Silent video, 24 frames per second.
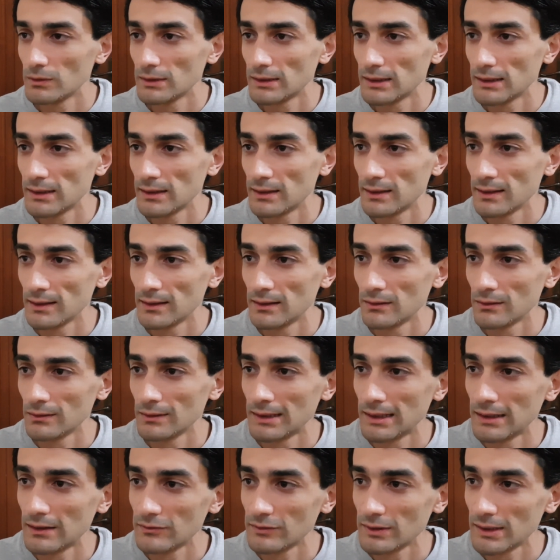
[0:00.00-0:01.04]
They don't
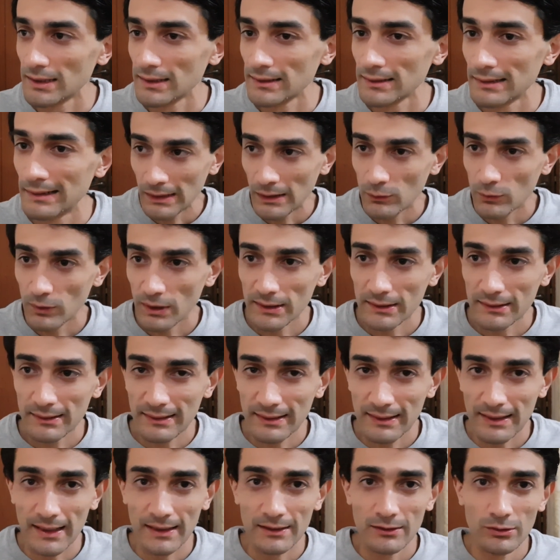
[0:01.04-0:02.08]
have that. One
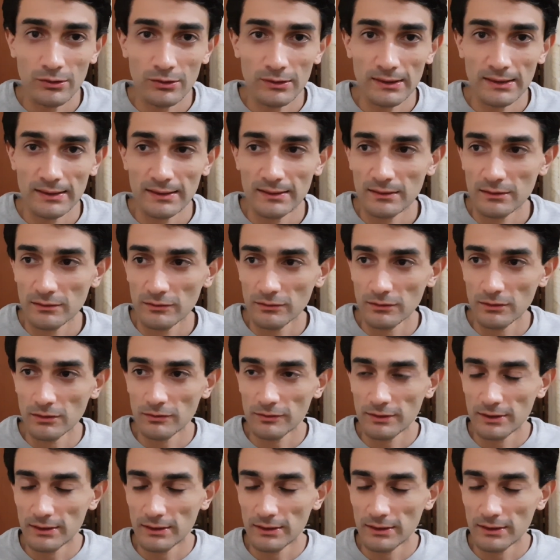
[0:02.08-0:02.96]
thing I noticed of